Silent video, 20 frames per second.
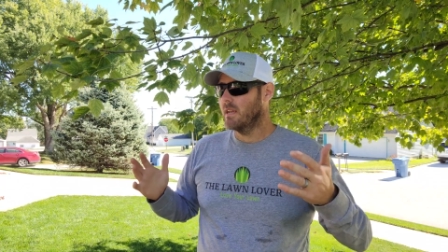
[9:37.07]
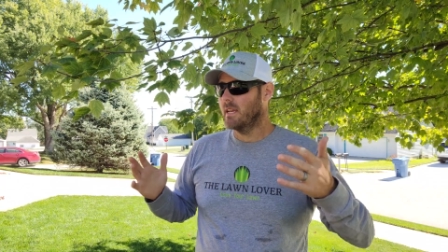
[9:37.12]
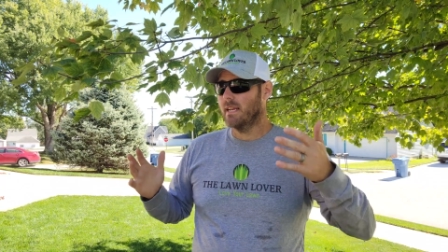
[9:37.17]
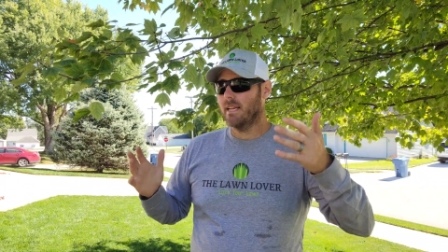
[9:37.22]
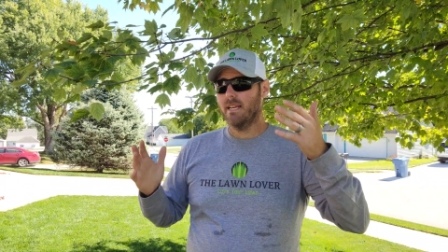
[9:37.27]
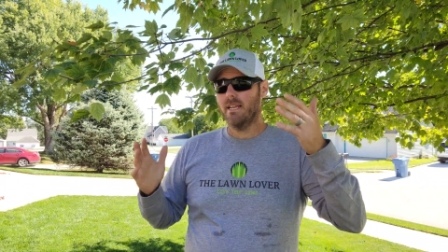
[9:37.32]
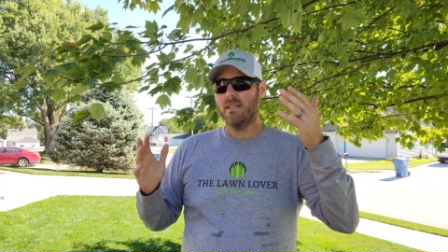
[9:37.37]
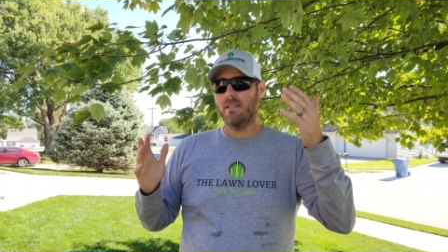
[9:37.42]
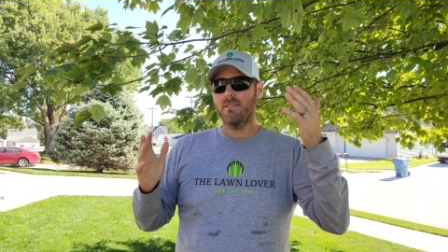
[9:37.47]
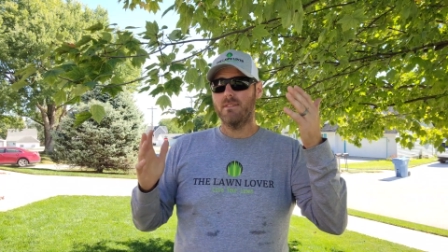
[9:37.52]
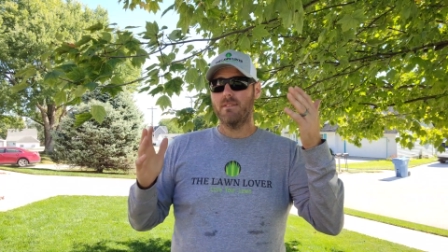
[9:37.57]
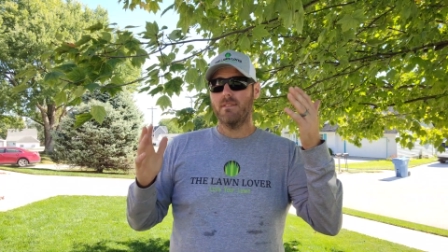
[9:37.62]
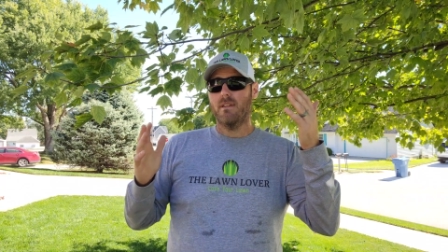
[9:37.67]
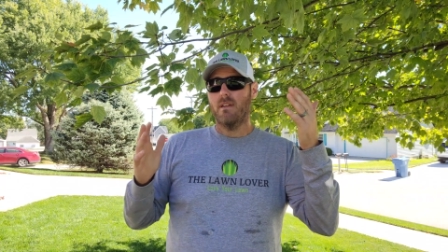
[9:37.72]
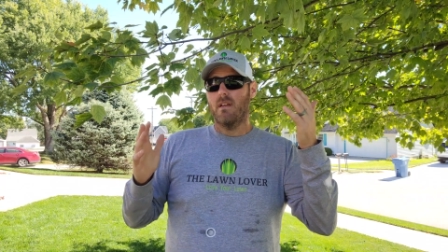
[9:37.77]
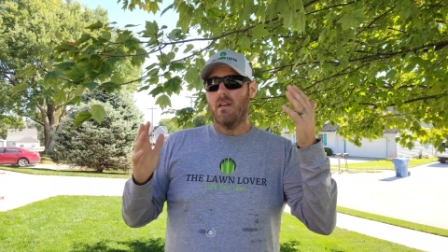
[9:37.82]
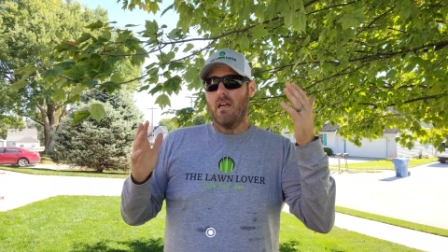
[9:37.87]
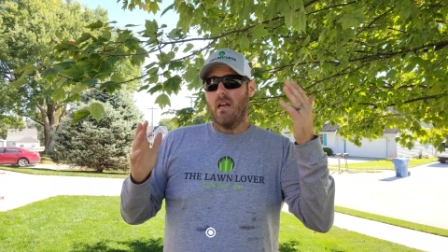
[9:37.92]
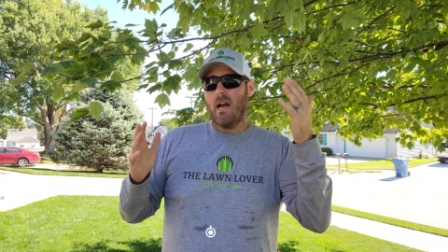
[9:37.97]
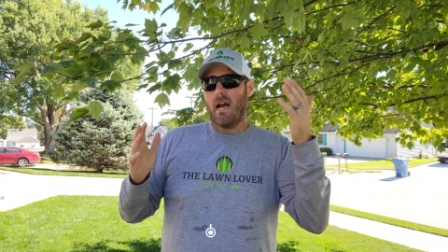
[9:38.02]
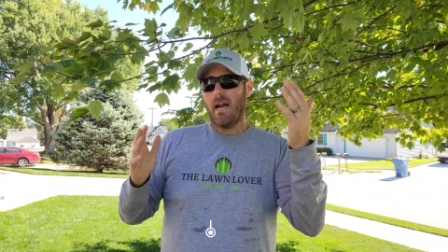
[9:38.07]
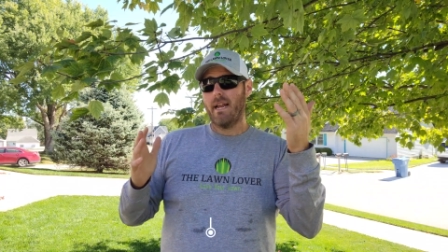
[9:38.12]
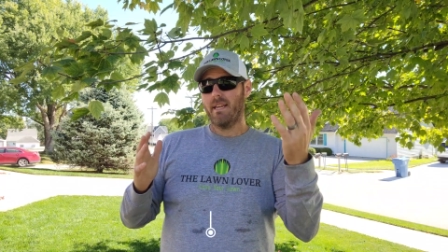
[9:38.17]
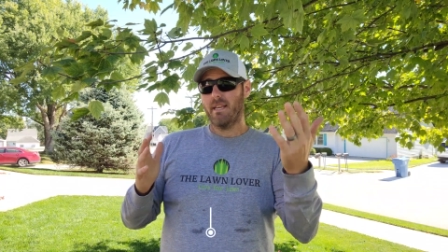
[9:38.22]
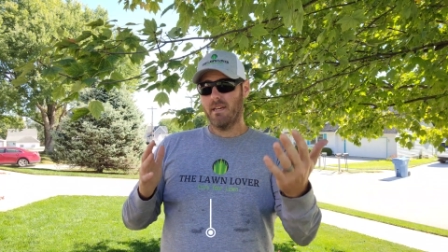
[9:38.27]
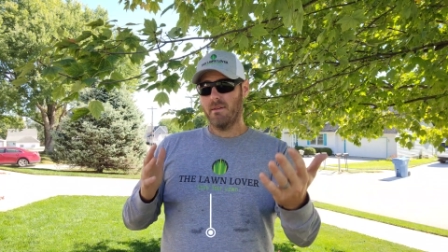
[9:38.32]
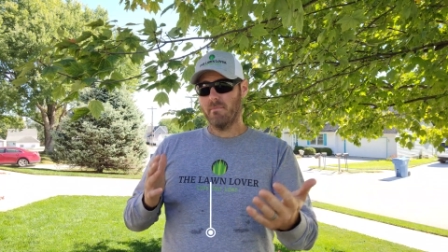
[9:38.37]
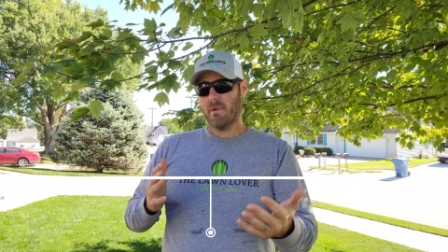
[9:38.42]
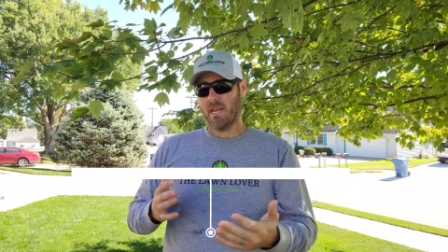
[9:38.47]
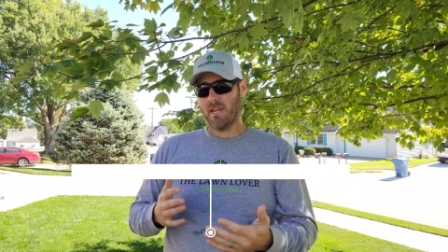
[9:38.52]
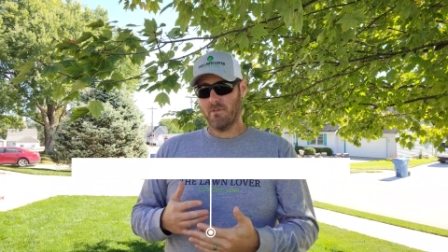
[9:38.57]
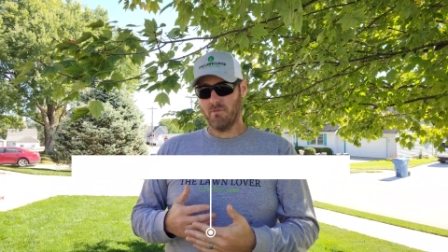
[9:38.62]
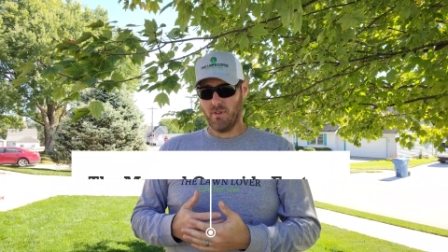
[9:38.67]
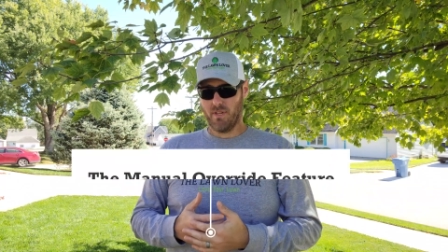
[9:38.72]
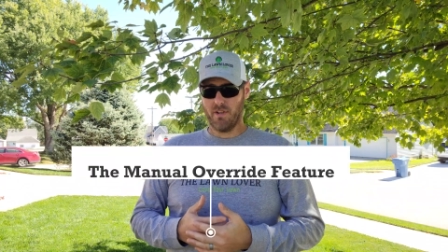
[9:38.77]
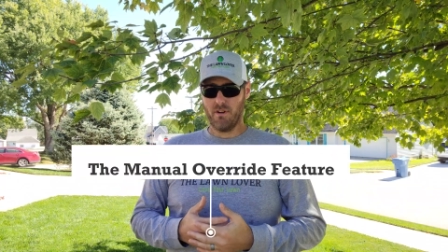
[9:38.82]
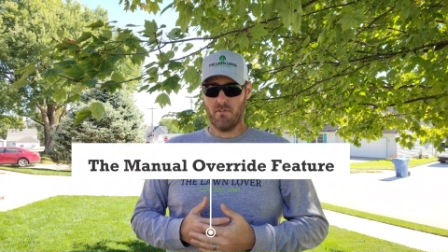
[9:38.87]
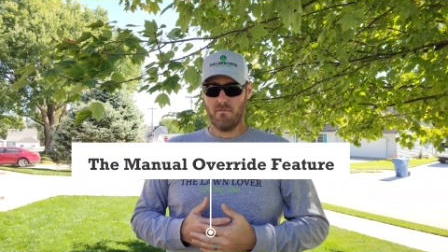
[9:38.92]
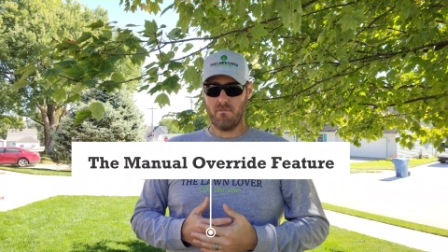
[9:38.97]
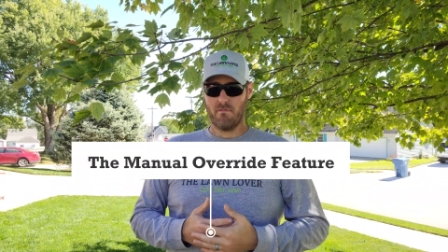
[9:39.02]
is I can
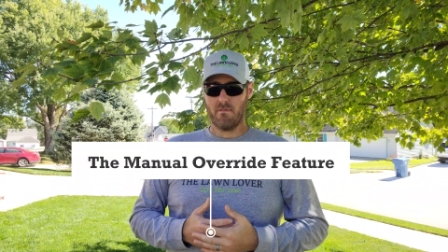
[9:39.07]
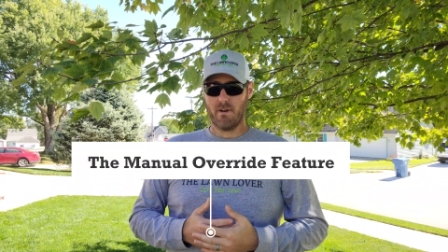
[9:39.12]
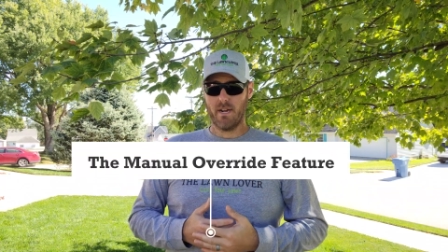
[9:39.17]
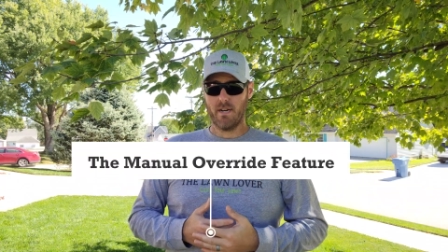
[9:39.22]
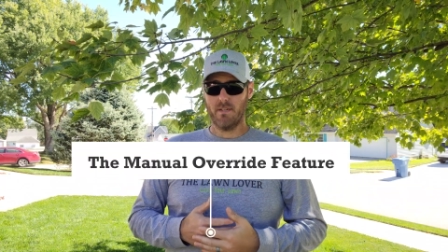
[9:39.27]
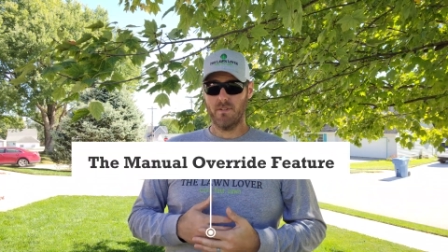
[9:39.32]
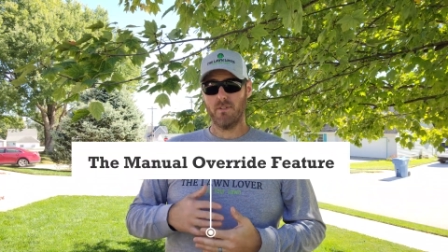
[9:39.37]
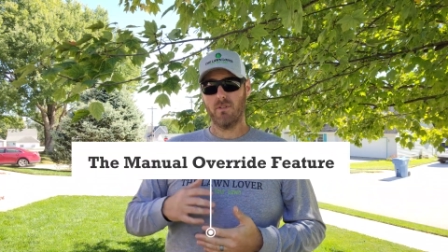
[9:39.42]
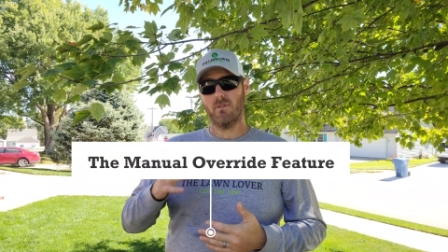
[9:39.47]
manually override it.